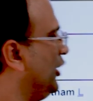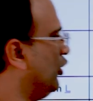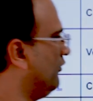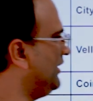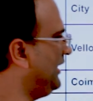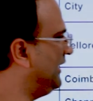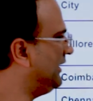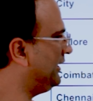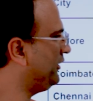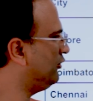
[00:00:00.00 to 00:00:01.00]
Over
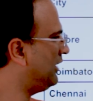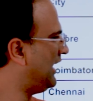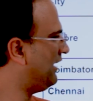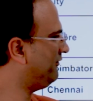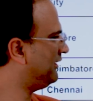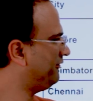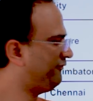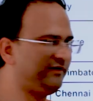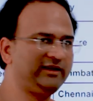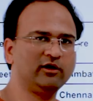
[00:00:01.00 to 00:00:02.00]
here, you have a
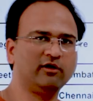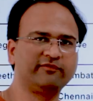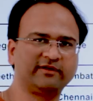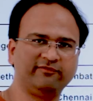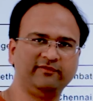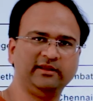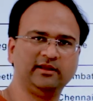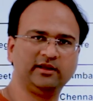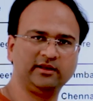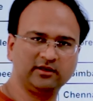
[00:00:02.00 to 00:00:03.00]
fee of
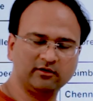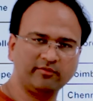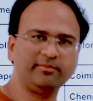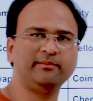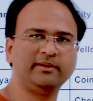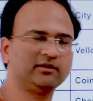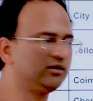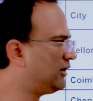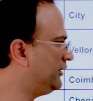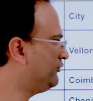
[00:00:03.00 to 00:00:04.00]
roughly in government
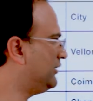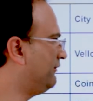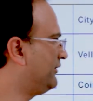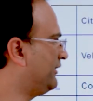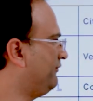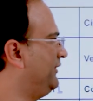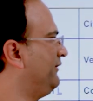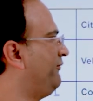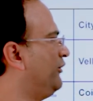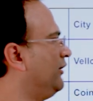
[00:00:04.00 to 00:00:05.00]
medical college, you have a
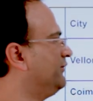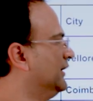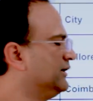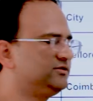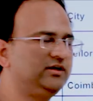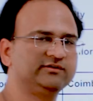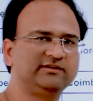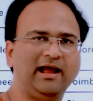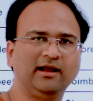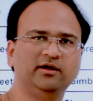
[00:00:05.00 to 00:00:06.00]
roughly fee of
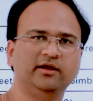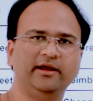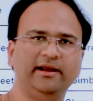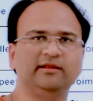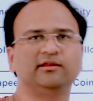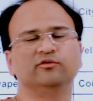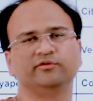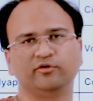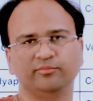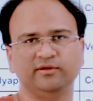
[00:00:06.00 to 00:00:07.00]
six lakh eighty
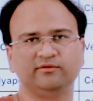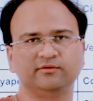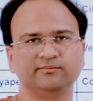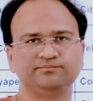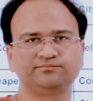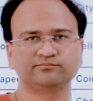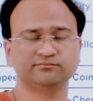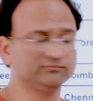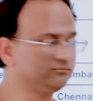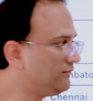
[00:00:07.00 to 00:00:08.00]
thousand rupees
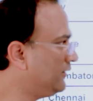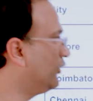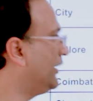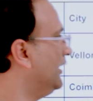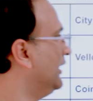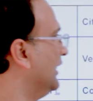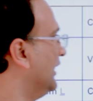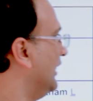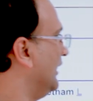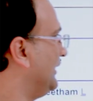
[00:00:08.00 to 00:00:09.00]
okay
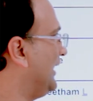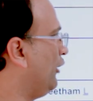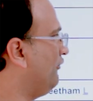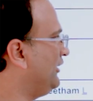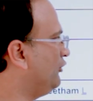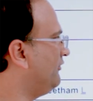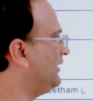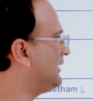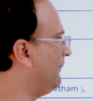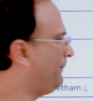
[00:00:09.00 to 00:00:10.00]
now when you
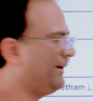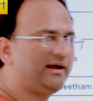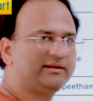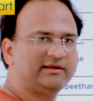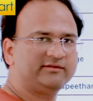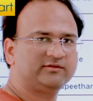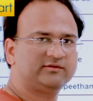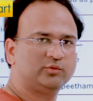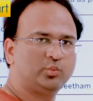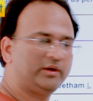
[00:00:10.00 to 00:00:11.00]
will compare
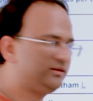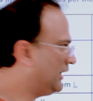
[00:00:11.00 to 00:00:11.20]
this with